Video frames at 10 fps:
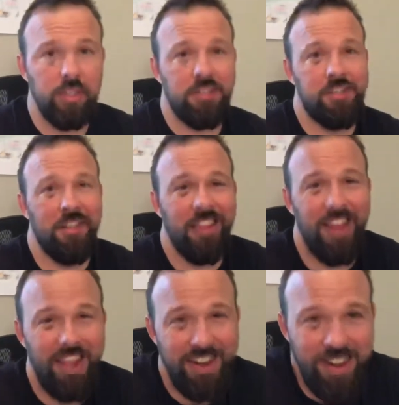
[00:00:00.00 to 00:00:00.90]
there's a
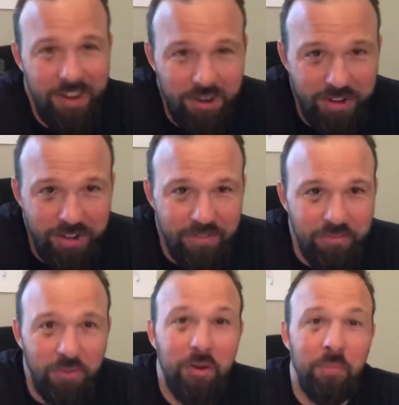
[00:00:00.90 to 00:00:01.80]
lot of area
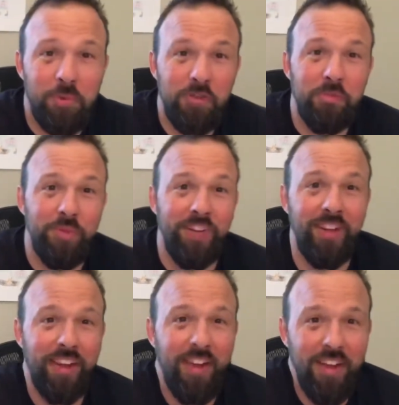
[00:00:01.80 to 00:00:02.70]
for improvement
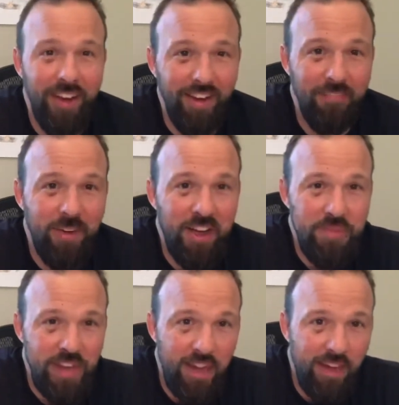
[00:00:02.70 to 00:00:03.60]
on my
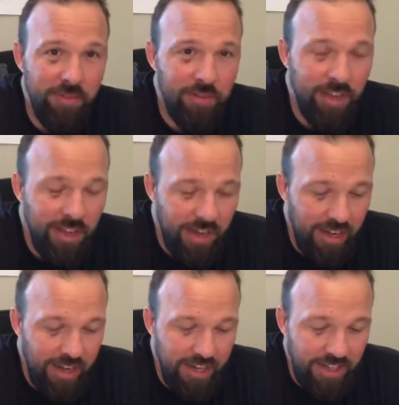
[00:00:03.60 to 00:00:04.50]
behalf.
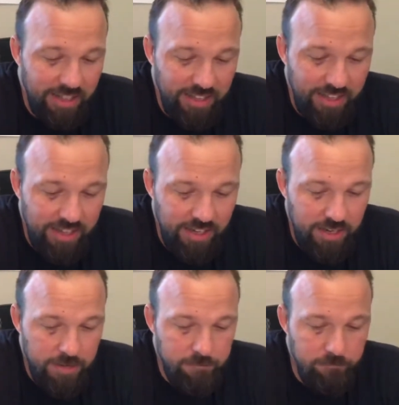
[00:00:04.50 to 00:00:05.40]
And I think
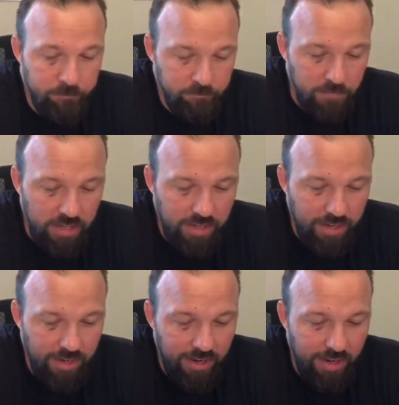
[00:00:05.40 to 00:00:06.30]
um,
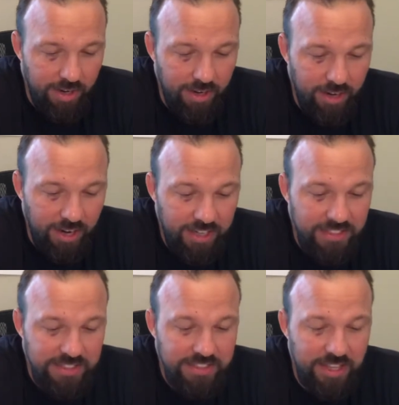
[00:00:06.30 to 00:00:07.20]
uh, I
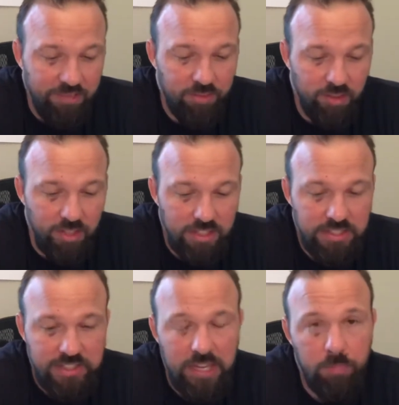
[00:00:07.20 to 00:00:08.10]
can definitely
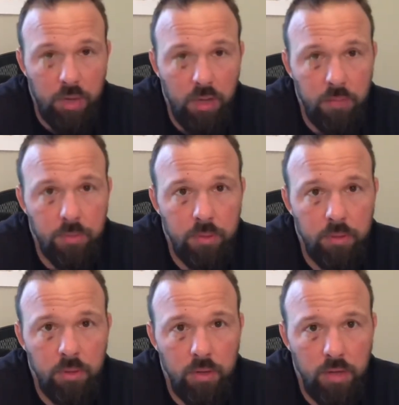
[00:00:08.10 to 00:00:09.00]
step up
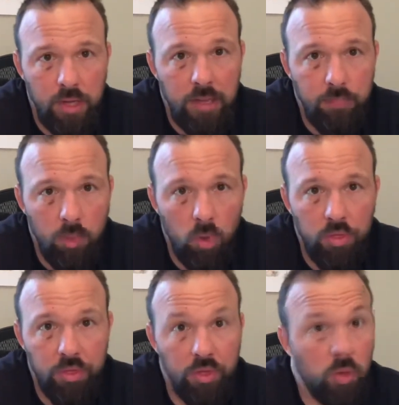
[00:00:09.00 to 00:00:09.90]
in
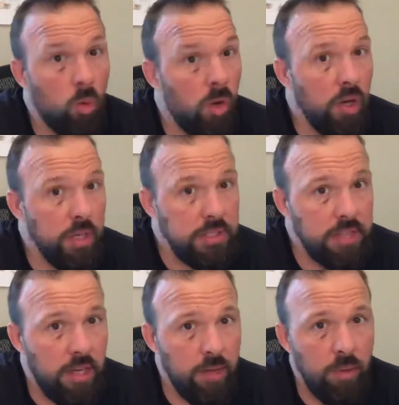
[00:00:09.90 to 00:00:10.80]
both the quantity
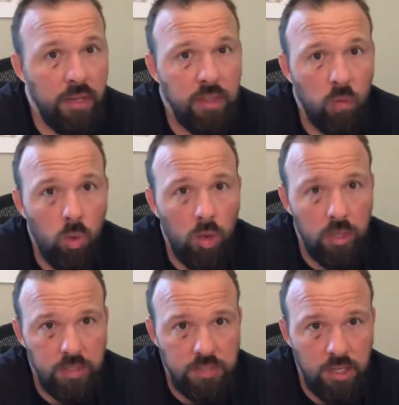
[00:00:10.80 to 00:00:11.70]
time and the
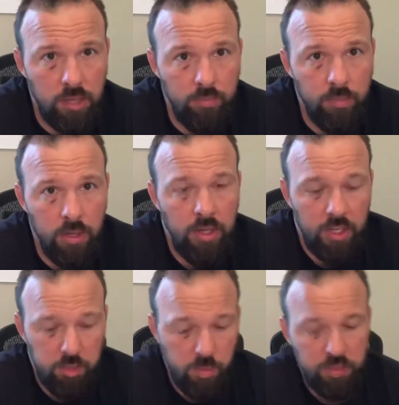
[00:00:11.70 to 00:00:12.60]
quality time,
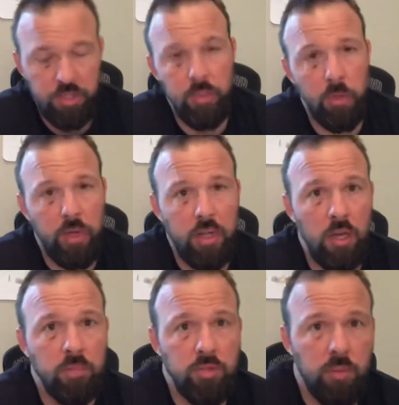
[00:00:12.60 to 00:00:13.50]
especially when it
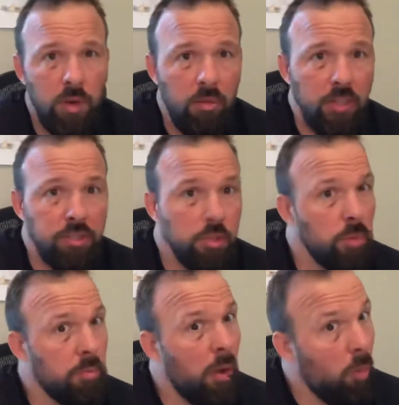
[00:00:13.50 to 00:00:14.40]
comes to my relationship
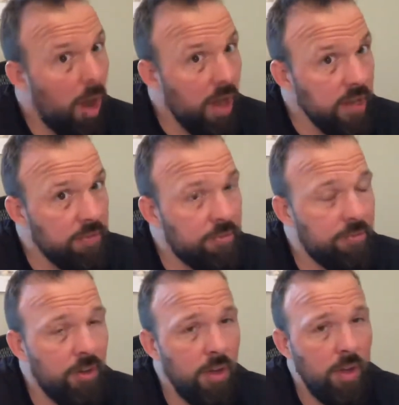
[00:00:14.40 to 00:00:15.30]
with my wife.